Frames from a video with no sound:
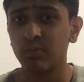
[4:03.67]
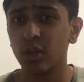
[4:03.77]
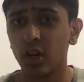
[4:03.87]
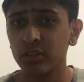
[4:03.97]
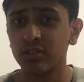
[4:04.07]

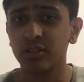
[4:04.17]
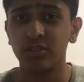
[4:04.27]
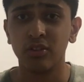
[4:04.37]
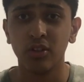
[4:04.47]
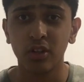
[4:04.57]
cost does
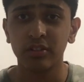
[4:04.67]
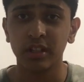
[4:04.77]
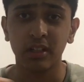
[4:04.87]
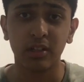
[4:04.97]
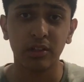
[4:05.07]
not
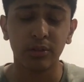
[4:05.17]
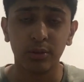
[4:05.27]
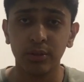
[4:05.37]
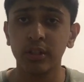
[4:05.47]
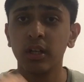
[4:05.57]

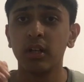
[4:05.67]
include